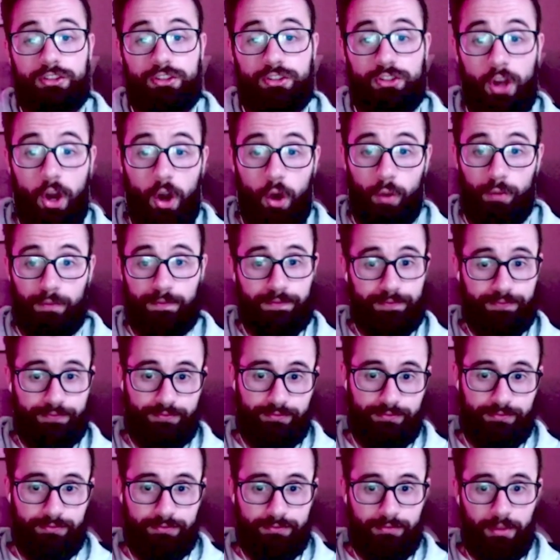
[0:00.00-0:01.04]
So,
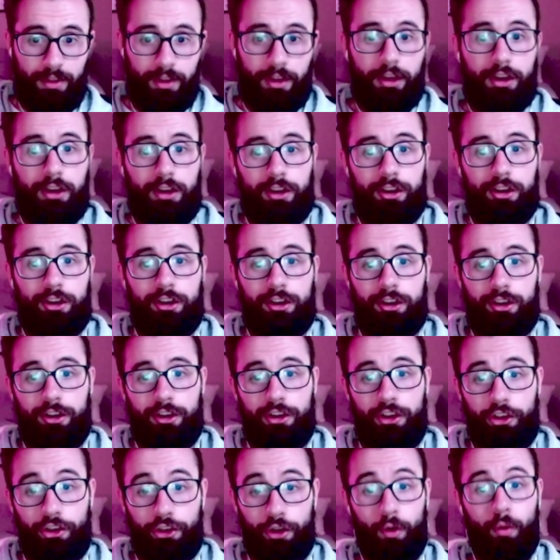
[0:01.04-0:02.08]

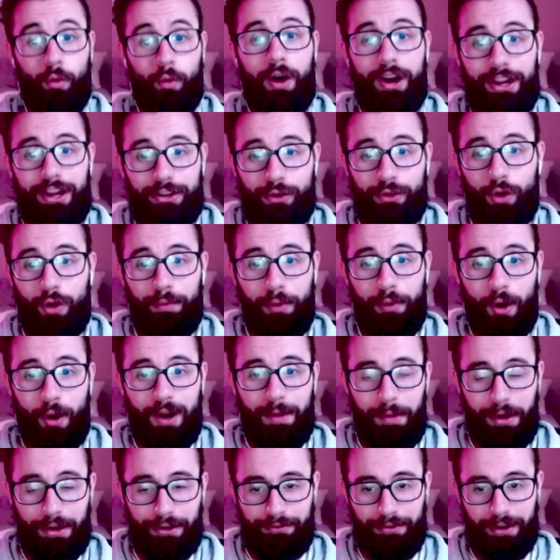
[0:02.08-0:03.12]
you want to do a
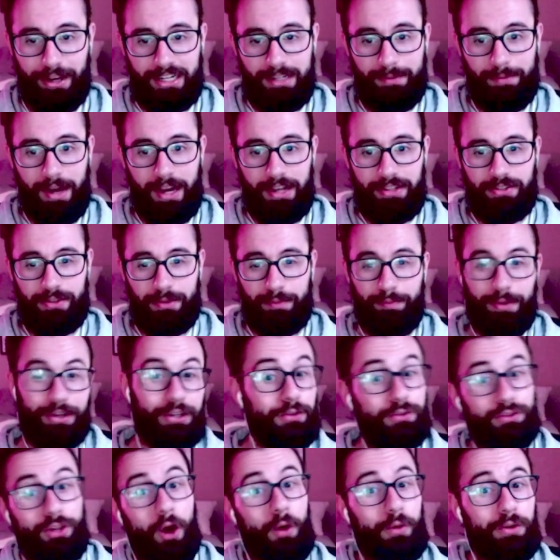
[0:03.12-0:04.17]
Pokemon randomizer, but you
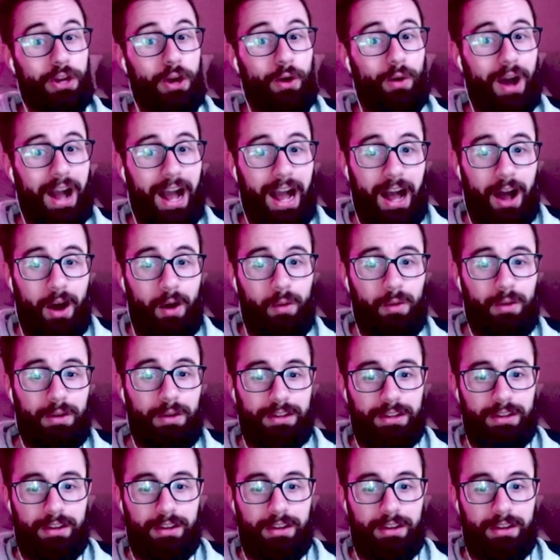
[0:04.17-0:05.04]
don't know how?